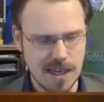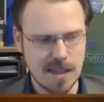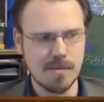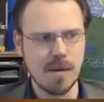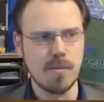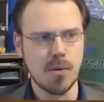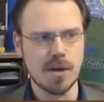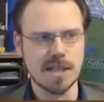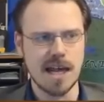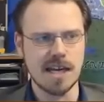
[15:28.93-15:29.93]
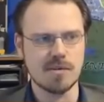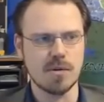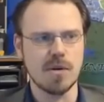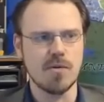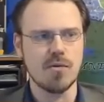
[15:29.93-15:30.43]
I think my board status would
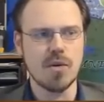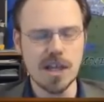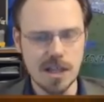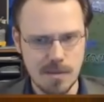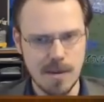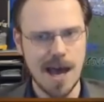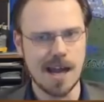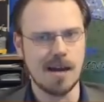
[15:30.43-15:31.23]
have been really bad.